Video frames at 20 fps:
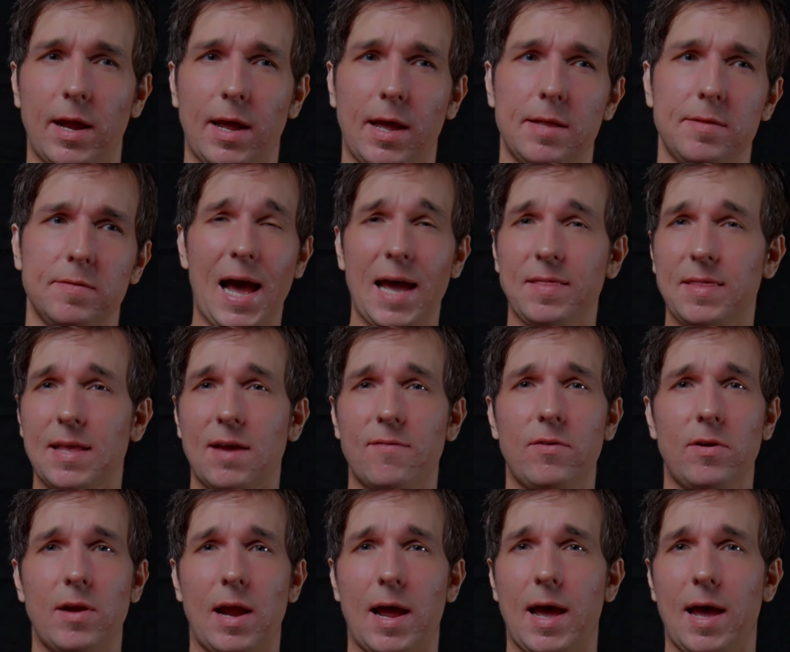and I
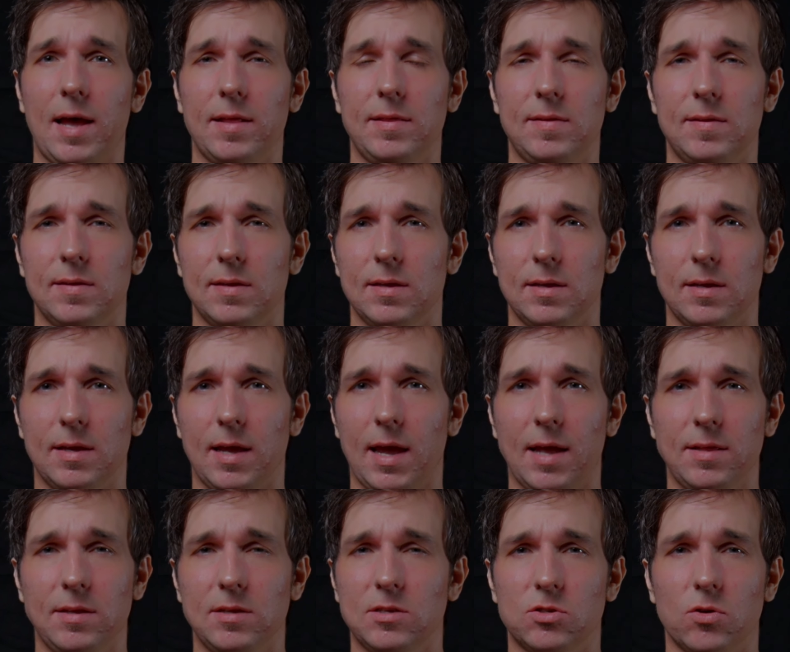never had
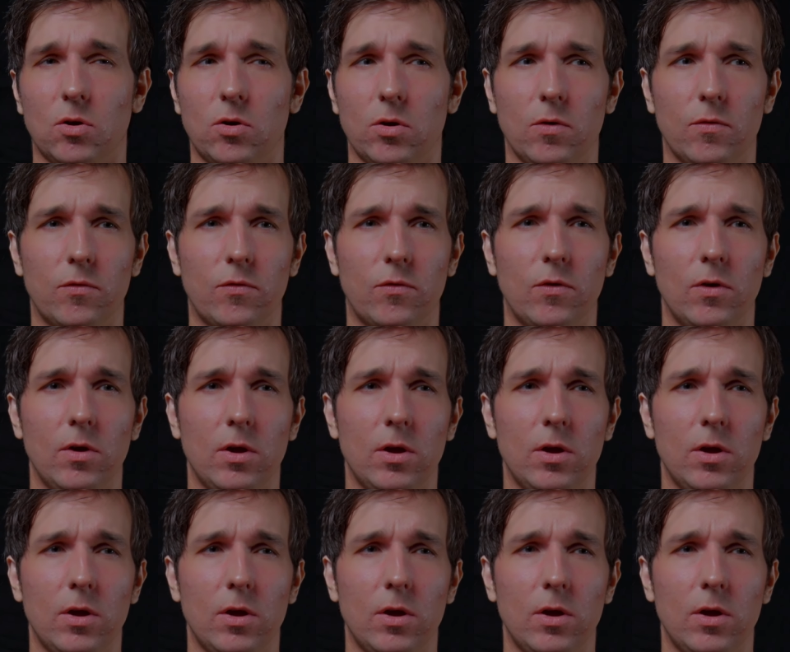any sort of